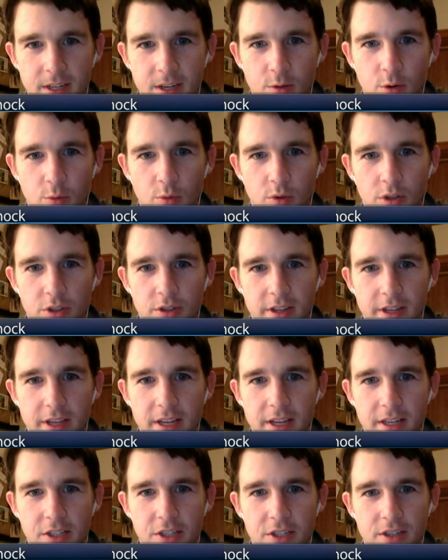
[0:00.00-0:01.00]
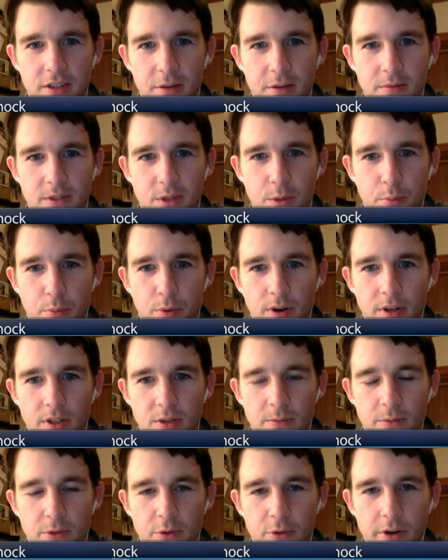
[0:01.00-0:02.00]
we worked with the kids to print
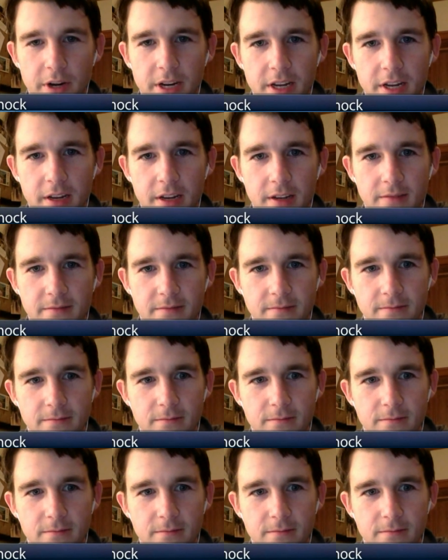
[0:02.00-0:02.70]
some 3D